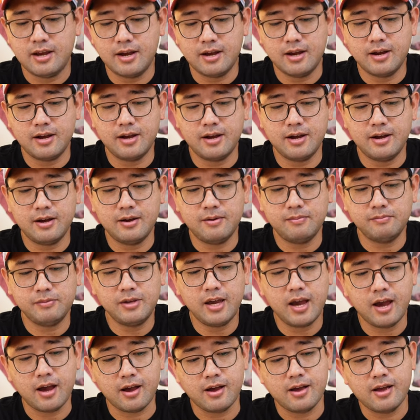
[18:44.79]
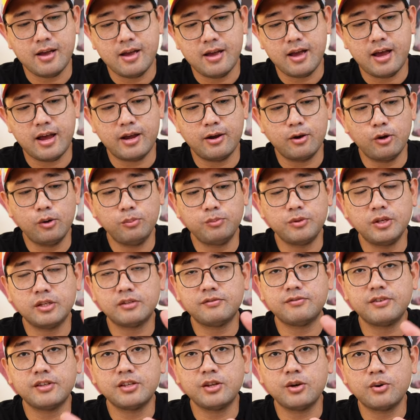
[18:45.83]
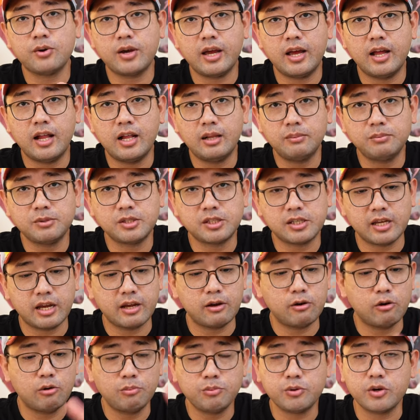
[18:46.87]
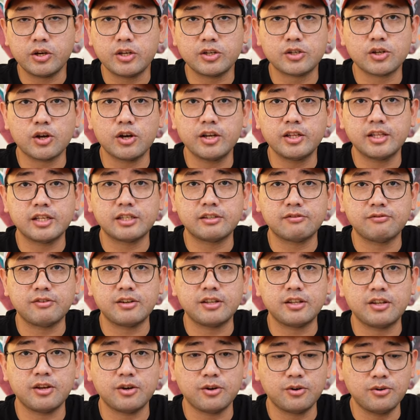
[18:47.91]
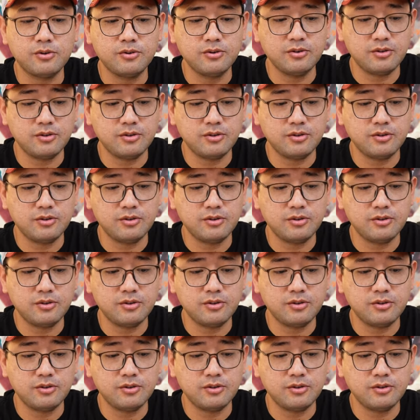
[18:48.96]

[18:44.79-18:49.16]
Um, yeah, I hope this video helps. I hope you enjoyed this video.